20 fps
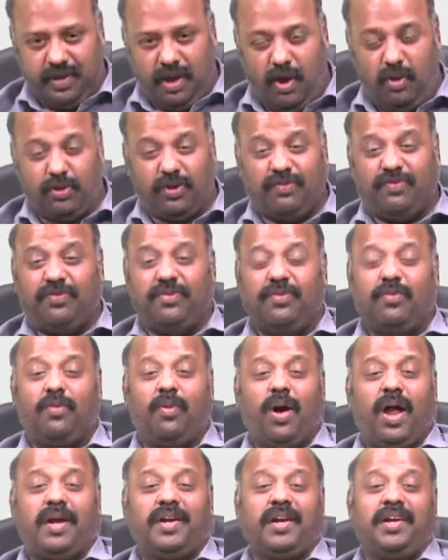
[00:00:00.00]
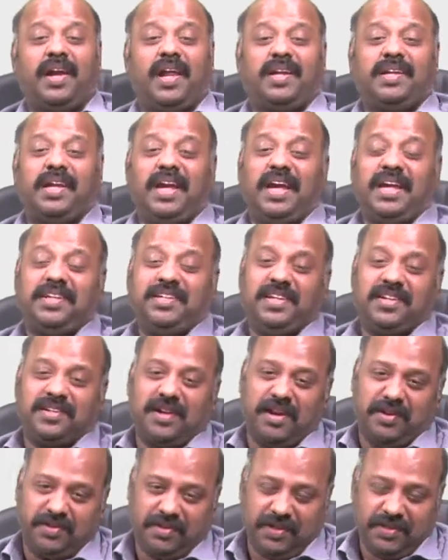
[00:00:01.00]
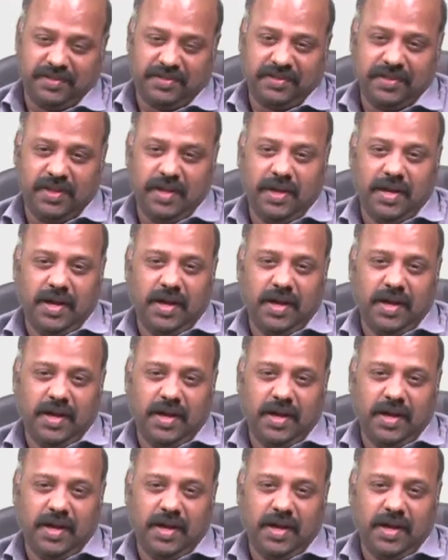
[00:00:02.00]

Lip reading: out of 180 countries.